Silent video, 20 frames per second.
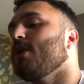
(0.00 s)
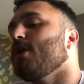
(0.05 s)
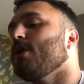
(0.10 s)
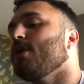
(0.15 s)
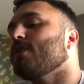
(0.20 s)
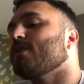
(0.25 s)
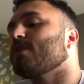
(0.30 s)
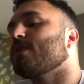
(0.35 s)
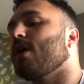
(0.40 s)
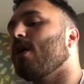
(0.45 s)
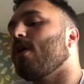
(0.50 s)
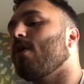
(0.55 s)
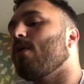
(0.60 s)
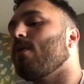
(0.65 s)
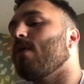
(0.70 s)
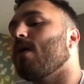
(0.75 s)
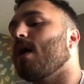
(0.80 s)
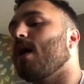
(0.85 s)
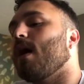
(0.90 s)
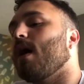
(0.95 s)

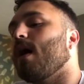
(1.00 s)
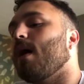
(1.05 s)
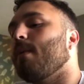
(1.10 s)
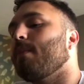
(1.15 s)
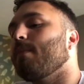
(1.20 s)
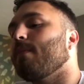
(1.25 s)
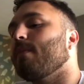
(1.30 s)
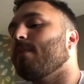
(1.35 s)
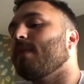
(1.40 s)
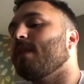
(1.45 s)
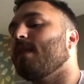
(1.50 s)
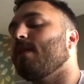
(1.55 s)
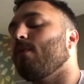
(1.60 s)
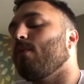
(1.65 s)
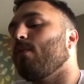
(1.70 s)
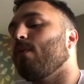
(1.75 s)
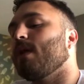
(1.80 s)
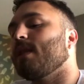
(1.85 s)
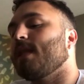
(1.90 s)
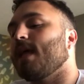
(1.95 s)
So
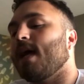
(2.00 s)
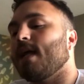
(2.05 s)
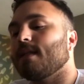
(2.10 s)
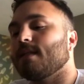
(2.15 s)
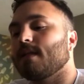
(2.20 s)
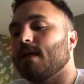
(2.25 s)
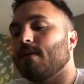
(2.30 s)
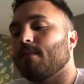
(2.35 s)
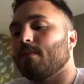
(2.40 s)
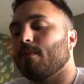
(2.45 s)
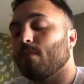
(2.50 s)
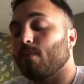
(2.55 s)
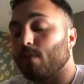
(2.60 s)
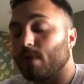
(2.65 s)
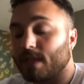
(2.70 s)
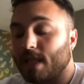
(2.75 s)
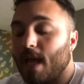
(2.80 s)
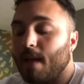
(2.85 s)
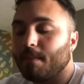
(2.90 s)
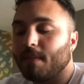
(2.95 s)
what
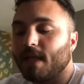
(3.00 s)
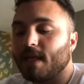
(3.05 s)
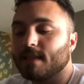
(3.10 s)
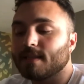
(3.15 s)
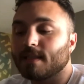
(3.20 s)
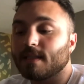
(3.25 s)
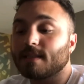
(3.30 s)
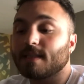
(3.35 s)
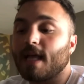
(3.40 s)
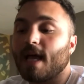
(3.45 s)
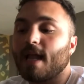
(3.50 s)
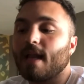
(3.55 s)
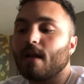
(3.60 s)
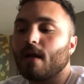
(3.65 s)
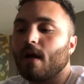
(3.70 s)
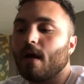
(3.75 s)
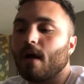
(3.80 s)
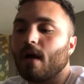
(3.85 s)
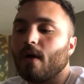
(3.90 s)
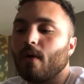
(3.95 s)
that means is that
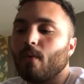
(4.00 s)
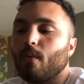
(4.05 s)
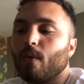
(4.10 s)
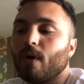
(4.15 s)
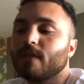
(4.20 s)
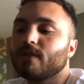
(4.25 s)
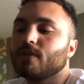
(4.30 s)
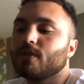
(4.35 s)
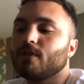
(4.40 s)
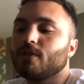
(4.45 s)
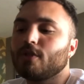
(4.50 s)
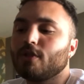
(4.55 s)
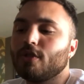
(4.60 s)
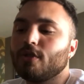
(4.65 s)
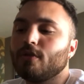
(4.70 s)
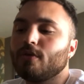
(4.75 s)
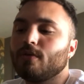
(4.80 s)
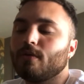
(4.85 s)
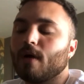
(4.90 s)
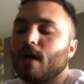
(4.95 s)
once you
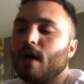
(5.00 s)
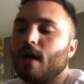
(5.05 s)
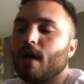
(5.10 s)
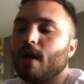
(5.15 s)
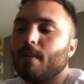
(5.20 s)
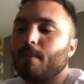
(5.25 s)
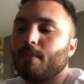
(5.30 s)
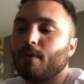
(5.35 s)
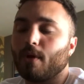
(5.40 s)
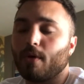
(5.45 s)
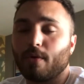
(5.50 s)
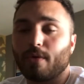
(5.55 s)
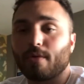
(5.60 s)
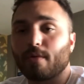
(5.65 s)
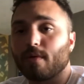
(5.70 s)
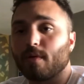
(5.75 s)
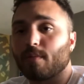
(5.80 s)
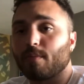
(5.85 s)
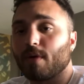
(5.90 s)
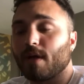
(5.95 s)
do blow
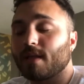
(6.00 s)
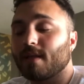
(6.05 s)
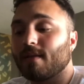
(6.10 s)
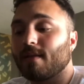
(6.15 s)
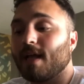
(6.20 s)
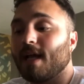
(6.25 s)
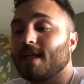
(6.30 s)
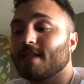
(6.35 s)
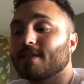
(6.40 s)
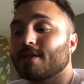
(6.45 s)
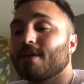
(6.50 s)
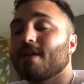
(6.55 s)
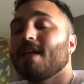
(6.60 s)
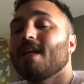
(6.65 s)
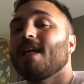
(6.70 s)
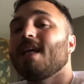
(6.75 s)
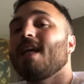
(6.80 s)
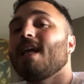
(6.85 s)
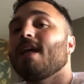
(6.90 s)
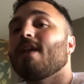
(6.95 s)
through the breathalyzer,
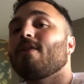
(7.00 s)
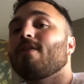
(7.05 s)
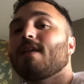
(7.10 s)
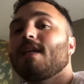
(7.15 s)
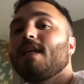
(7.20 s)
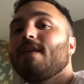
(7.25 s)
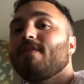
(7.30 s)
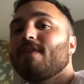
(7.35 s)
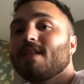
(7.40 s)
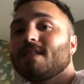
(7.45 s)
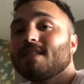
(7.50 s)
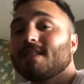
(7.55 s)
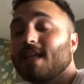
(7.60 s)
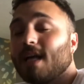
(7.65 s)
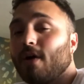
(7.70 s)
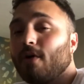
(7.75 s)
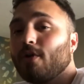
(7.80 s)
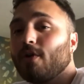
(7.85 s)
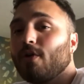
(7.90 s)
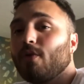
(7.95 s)
it'll even
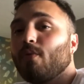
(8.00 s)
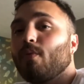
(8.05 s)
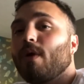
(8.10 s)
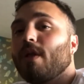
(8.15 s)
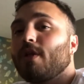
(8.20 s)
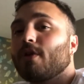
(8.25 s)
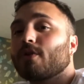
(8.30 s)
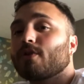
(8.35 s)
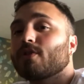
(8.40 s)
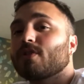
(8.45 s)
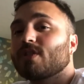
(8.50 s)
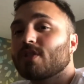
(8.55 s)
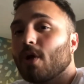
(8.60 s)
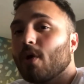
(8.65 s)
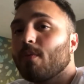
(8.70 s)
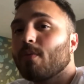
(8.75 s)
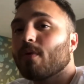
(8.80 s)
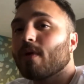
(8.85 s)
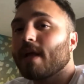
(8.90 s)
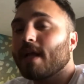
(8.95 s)
tell you when you're
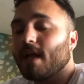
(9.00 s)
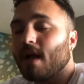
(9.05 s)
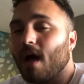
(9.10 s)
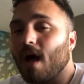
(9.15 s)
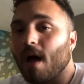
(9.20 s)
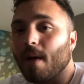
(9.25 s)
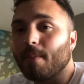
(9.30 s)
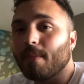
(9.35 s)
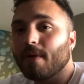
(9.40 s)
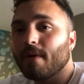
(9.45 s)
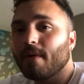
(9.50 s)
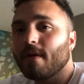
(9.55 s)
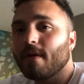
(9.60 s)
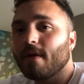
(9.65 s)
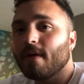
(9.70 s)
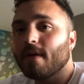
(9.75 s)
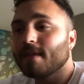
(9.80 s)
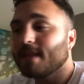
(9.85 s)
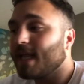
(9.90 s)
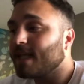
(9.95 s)
sobering up.
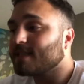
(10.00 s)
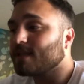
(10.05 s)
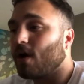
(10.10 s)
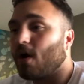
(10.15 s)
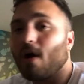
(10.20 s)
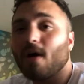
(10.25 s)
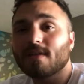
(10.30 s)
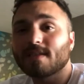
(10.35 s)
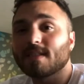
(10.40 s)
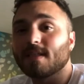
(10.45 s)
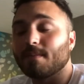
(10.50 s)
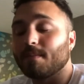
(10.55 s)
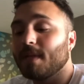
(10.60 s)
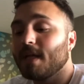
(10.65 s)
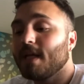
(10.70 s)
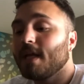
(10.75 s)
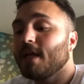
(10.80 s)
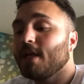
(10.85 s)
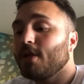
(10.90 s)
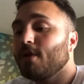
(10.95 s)
That's awesome.
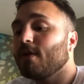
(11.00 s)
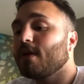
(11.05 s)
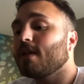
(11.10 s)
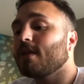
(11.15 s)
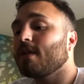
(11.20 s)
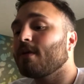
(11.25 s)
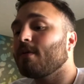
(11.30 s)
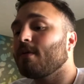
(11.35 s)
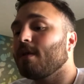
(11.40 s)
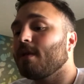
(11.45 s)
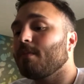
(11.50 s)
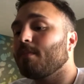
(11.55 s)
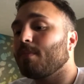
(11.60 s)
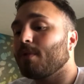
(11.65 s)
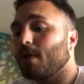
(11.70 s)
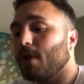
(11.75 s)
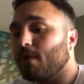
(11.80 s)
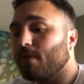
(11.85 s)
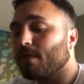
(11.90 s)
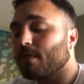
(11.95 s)
You can literally
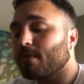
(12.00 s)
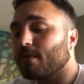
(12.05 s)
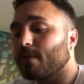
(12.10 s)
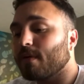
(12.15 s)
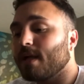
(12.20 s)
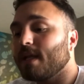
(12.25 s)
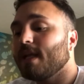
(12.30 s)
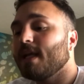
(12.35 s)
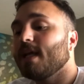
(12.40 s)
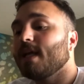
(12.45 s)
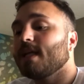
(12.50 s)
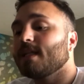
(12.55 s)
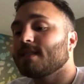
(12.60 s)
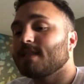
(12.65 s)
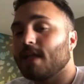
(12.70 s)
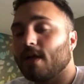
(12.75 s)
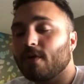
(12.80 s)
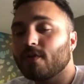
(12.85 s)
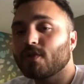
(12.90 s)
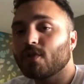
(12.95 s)
blow through it,
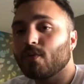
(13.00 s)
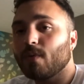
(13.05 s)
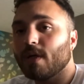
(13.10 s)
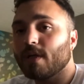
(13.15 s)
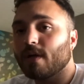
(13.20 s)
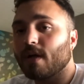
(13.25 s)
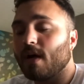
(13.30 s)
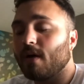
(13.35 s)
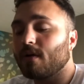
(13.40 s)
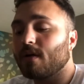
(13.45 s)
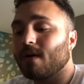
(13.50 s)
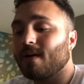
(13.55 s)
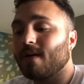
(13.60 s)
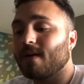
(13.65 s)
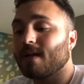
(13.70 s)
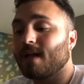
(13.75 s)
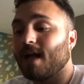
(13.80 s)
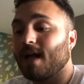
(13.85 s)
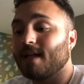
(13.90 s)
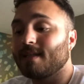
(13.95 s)
tells you what your
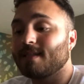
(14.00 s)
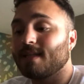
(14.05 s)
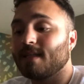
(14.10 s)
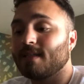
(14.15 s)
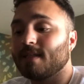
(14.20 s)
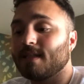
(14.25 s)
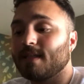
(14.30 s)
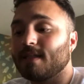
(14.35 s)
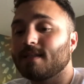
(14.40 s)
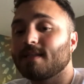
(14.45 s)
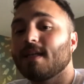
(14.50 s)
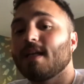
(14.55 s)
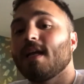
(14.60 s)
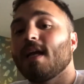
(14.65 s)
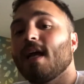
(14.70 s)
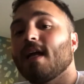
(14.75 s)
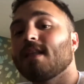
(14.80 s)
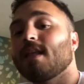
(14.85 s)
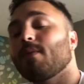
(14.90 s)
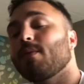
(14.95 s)
alcohol content is,
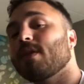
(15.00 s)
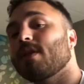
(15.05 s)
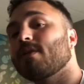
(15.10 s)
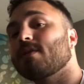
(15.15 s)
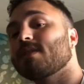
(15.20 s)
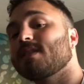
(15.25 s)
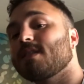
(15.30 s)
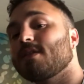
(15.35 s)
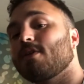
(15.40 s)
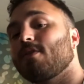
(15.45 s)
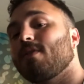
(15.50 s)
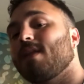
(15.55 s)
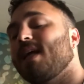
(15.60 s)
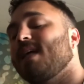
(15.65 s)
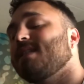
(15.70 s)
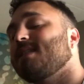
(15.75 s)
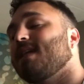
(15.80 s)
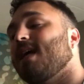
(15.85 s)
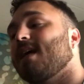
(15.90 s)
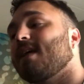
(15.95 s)
and then with their
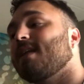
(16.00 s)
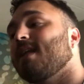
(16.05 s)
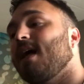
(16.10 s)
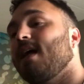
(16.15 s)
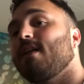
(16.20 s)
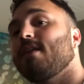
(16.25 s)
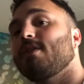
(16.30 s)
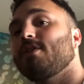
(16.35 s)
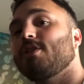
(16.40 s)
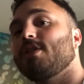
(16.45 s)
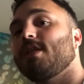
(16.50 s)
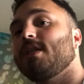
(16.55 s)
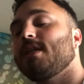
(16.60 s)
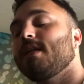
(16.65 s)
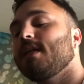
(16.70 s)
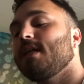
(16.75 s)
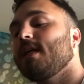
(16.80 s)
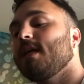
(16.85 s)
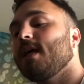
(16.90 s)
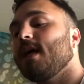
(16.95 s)
Zeroline technology,
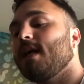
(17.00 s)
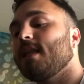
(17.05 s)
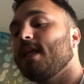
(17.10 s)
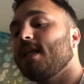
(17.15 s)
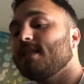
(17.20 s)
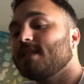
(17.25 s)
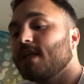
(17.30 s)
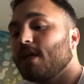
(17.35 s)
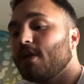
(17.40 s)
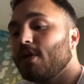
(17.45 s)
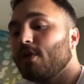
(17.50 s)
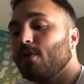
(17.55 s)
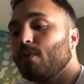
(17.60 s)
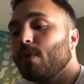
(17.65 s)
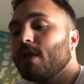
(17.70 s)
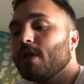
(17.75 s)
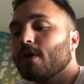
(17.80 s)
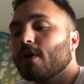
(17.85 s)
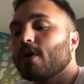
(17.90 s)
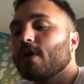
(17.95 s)
they tell you
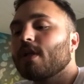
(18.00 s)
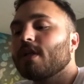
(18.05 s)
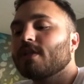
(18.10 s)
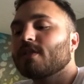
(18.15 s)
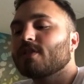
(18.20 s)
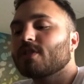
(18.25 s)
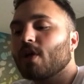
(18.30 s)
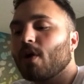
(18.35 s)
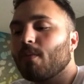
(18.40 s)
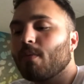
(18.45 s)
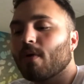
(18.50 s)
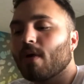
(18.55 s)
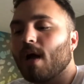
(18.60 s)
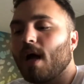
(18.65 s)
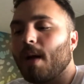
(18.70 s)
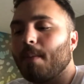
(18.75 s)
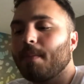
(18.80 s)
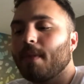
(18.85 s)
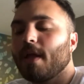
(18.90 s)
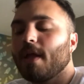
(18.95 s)
when you're going to sober
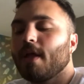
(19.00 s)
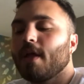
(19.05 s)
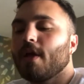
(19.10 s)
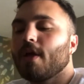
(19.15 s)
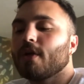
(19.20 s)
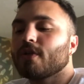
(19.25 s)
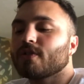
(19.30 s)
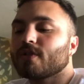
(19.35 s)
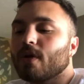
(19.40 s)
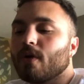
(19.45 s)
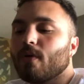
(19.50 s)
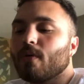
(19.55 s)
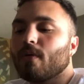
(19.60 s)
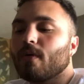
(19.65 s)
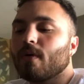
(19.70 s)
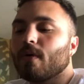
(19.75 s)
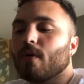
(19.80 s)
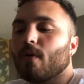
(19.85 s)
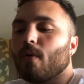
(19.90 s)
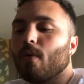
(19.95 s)
up. So
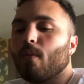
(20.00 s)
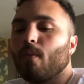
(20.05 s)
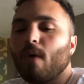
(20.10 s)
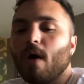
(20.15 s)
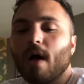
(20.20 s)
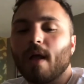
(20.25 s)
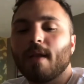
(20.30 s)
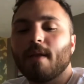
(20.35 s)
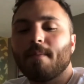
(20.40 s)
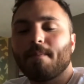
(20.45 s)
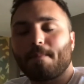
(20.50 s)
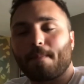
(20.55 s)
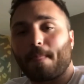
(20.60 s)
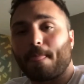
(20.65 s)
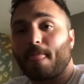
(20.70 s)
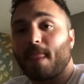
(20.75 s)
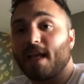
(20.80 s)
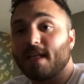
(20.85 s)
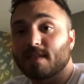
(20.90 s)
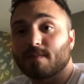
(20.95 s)
one,
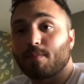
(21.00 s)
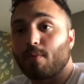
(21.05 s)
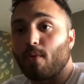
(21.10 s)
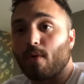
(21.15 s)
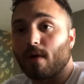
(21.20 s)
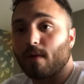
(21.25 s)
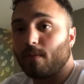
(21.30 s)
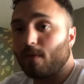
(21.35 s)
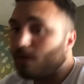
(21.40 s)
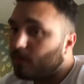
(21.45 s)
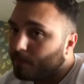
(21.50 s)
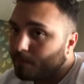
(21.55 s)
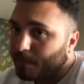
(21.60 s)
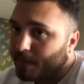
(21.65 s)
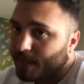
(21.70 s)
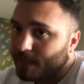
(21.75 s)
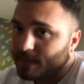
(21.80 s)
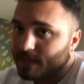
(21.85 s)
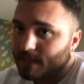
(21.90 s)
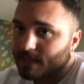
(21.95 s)
it's portable
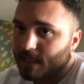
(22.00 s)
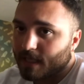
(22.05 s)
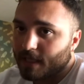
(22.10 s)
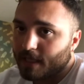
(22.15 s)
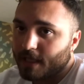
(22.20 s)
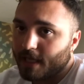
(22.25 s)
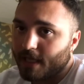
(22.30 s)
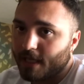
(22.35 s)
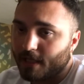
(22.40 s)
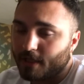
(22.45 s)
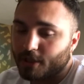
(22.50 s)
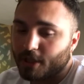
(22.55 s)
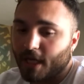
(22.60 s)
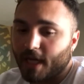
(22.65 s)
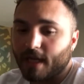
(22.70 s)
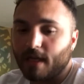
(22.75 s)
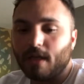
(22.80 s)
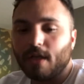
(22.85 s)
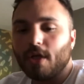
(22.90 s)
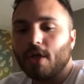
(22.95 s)
because it's on a
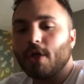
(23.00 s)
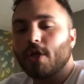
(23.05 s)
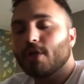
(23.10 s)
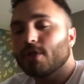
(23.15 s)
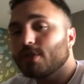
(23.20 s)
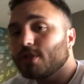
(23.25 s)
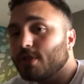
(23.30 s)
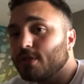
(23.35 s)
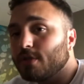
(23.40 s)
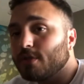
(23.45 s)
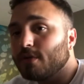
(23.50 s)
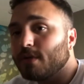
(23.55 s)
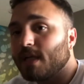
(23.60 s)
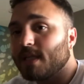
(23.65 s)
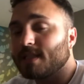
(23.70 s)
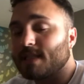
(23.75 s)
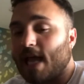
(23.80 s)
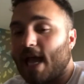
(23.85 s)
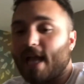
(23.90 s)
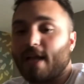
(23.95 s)
keychain. Two,
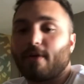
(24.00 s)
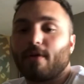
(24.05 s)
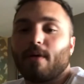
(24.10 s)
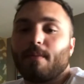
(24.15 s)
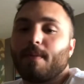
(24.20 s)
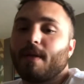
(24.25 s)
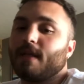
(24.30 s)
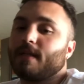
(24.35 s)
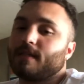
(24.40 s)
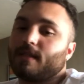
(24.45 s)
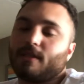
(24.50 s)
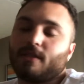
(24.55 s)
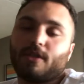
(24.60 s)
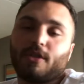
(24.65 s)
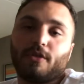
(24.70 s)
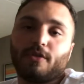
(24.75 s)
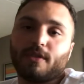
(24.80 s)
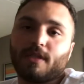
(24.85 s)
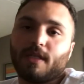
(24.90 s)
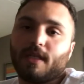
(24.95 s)
it's accurate because it's
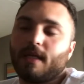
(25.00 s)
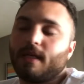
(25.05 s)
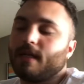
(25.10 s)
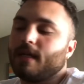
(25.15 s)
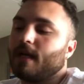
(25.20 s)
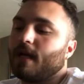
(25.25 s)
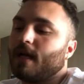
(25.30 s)
using